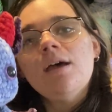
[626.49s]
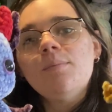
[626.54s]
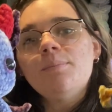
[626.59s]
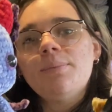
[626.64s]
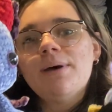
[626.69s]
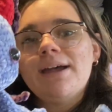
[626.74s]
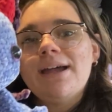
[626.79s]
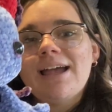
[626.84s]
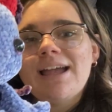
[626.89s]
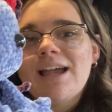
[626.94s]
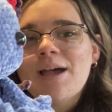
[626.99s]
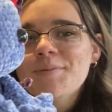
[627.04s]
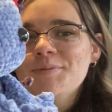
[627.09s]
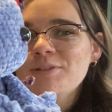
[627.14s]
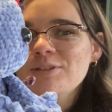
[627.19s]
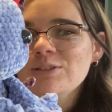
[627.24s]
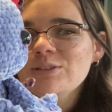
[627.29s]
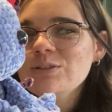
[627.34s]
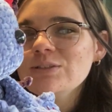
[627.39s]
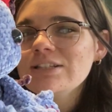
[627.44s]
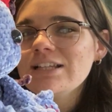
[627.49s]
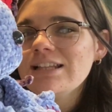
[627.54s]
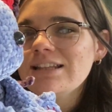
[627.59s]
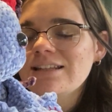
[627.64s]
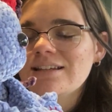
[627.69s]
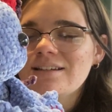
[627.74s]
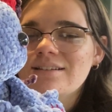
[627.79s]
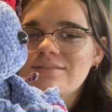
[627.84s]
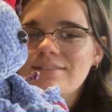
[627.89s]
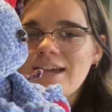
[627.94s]
But I absolutely
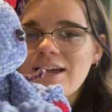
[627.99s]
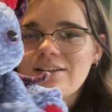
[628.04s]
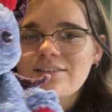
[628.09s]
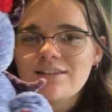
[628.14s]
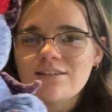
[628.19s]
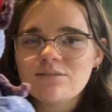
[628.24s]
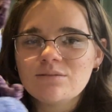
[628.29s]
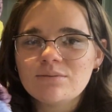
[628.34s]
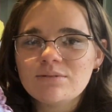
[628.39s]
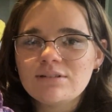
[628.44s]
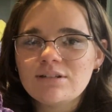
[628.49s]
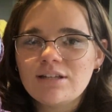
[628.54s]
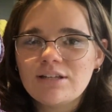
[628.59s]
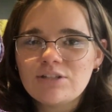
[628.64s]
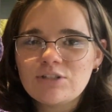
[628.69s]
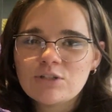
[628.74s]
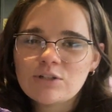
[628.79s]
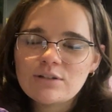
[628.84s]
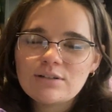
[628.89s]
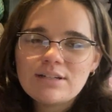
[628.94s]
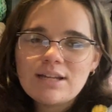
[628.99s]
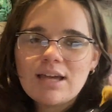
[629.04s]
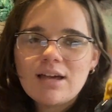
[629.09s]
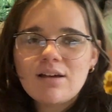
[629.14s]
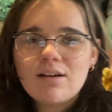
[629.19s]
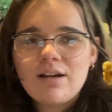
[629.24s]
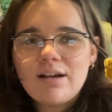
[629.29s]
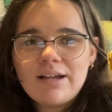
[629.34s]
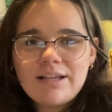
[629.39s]
love how this one turned out.